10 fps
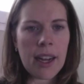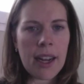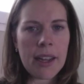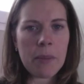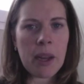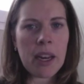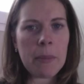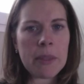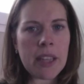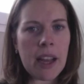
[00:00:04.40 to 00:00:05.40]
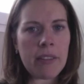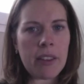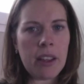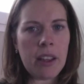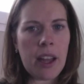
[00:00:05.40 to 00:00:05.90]
Hi, my name is
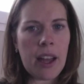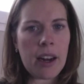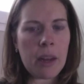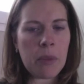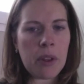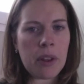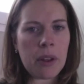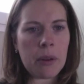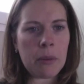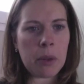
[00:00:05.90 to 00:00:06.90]
Ivy, and I'm the